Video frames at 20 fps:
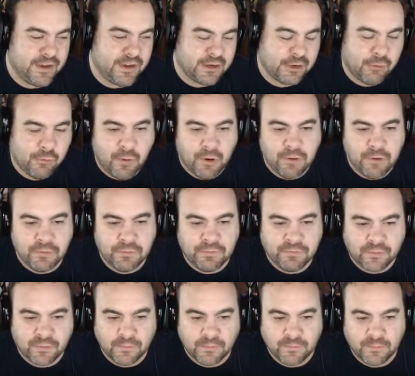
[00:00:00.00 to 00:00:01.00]
quote
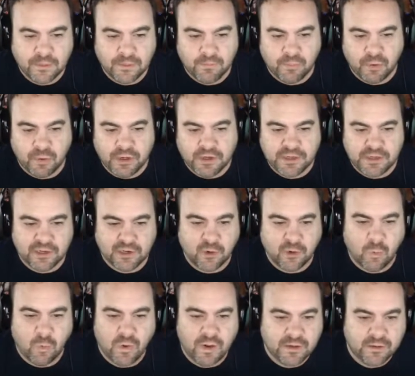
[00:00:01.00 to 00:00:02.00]
from Brendan
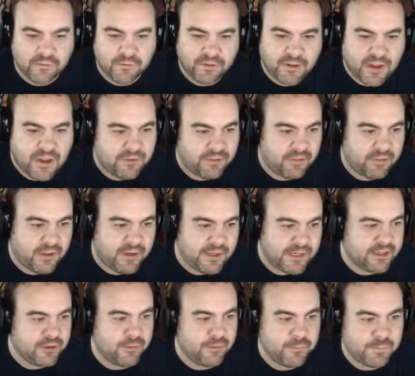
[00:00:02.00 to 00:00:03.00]
Quinn of The
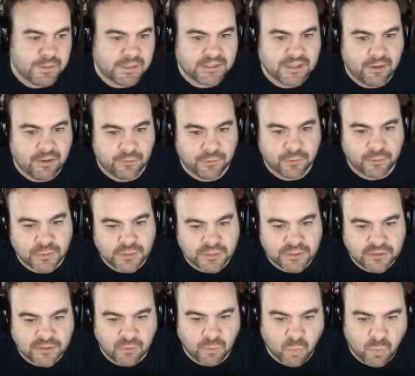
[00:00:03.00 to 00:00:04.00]
Athletic, who picked Illinois
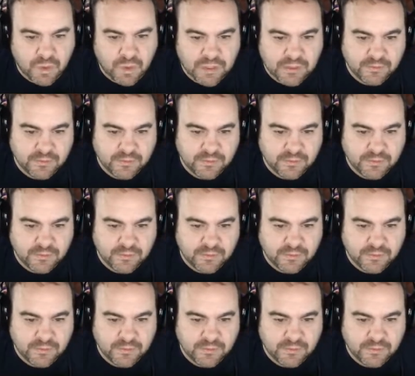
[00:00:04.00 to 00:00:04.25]
to win the